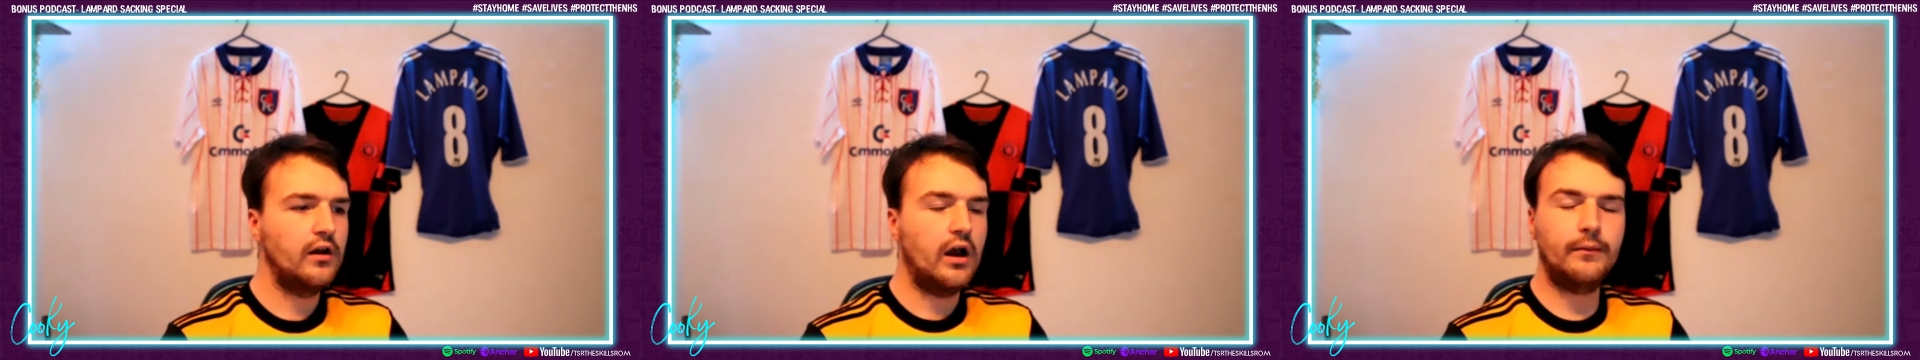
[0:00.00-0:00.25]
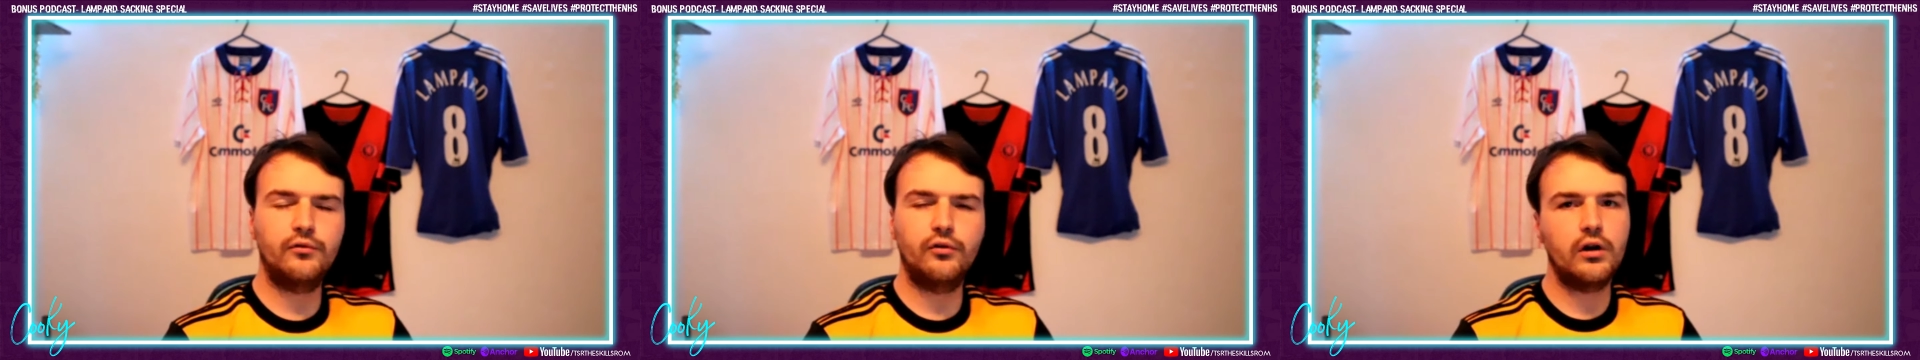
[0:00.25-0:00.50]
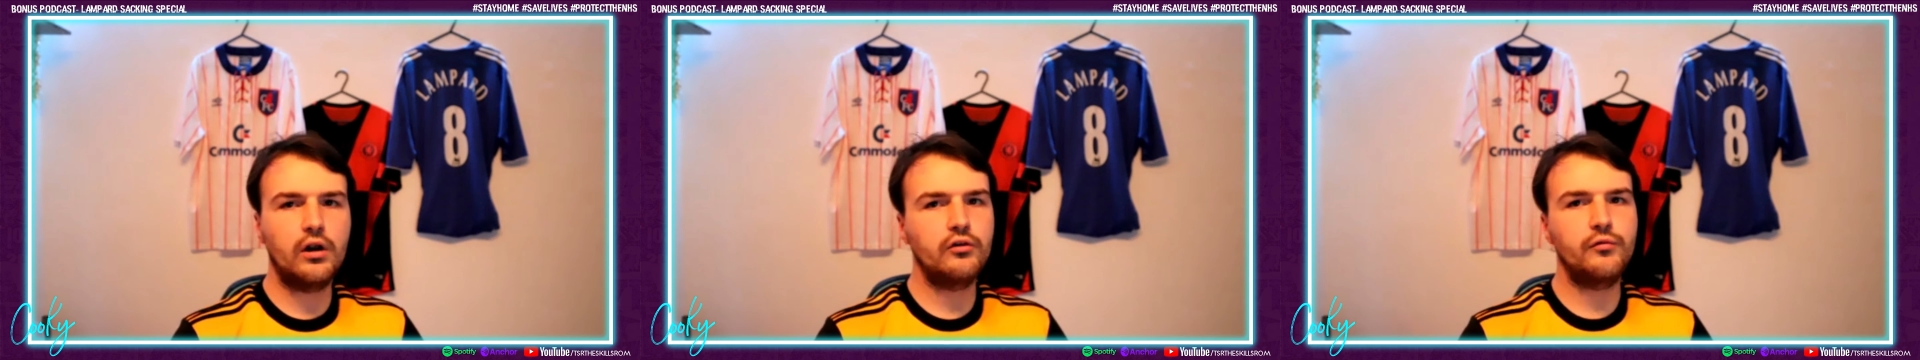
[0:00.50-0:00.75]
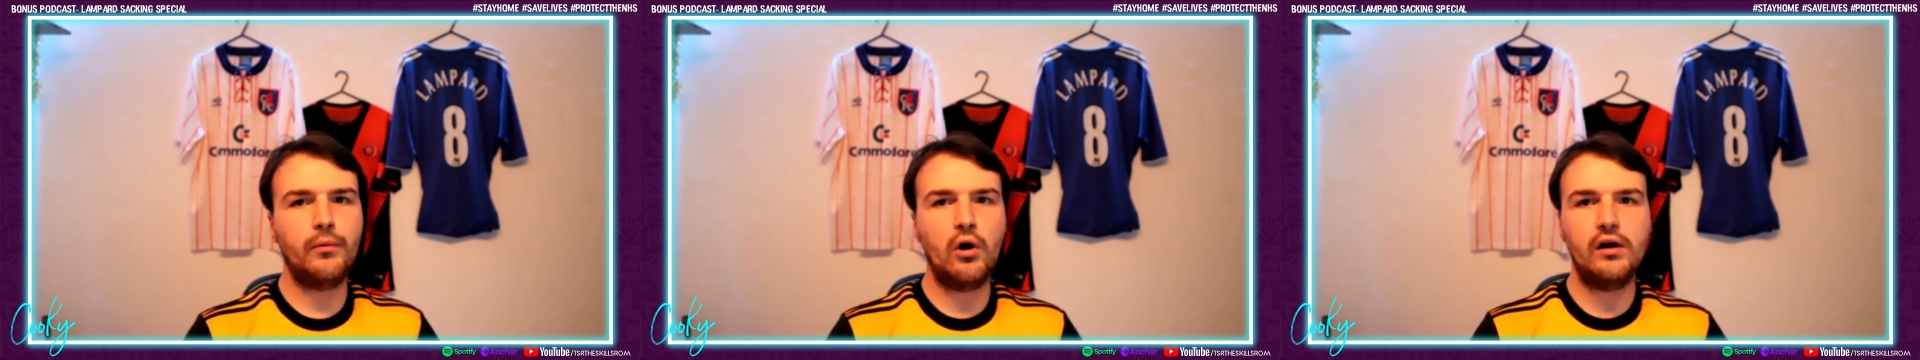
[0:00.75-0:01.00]
I'm doing loads
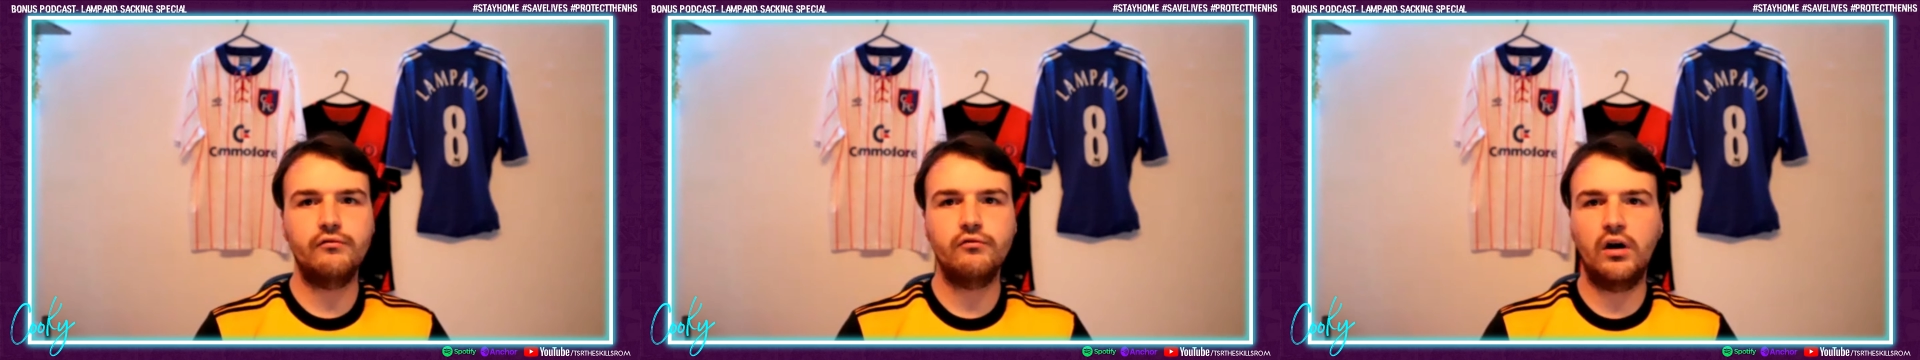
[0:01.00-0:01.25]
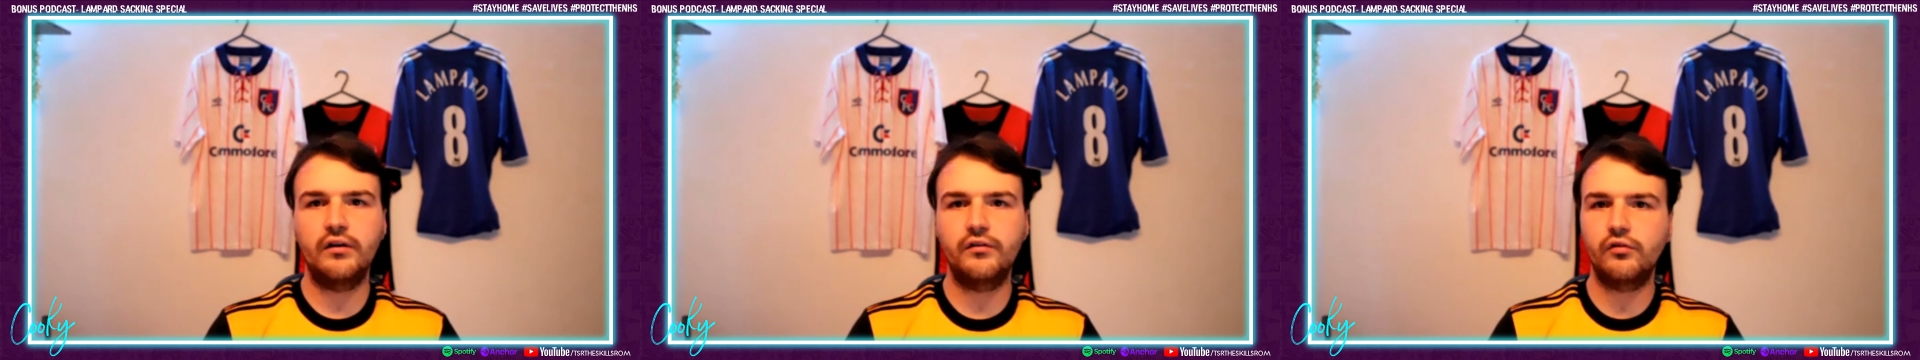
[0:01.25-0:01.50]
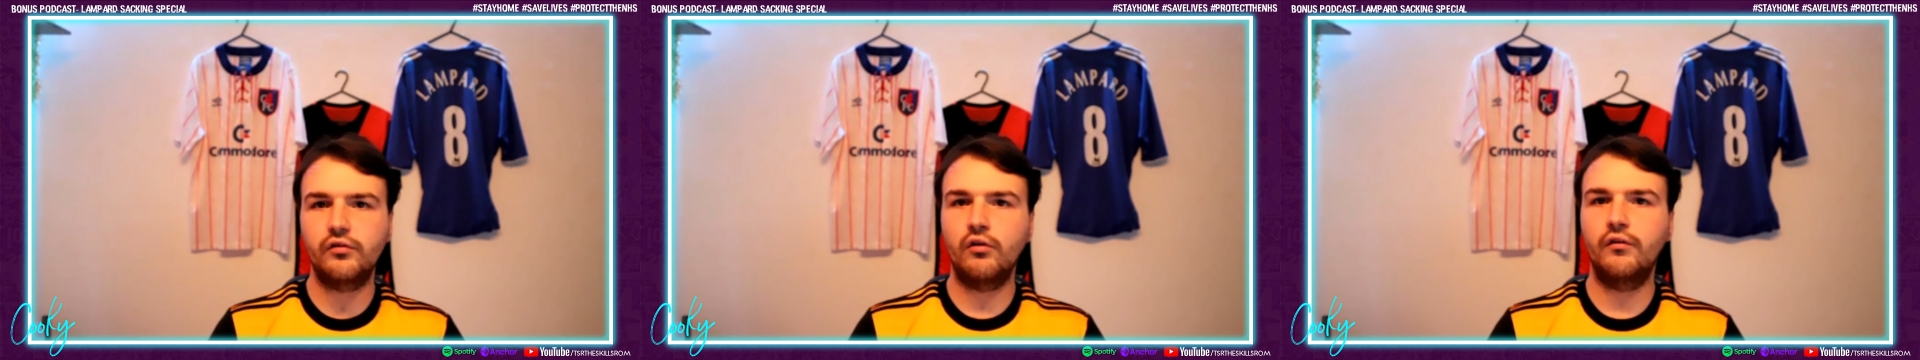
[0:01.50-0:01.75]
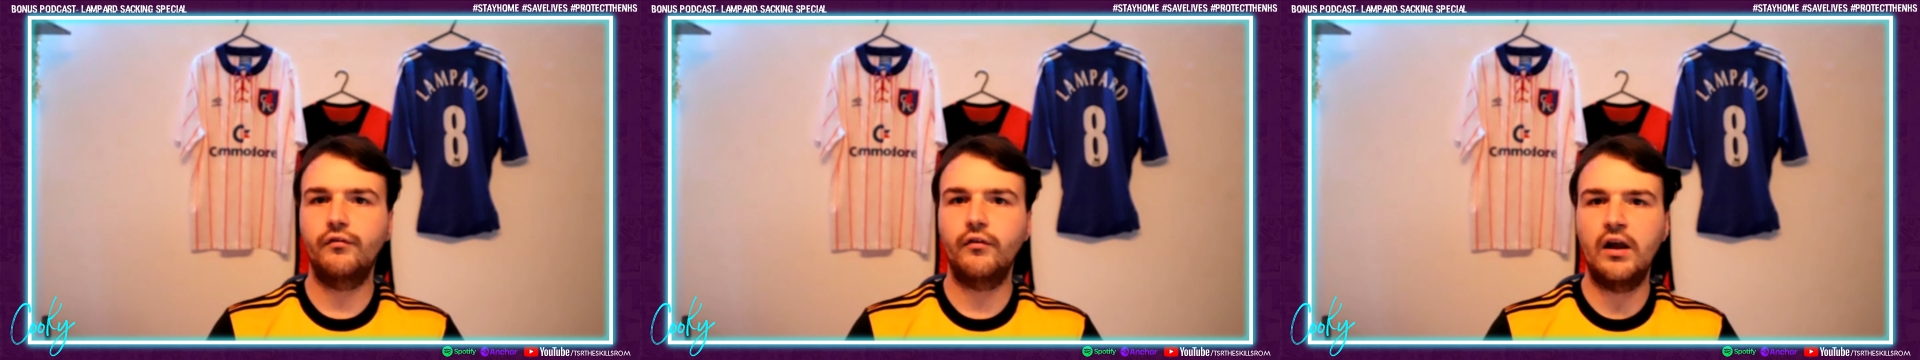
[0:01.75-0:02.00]
of bike rides and stuff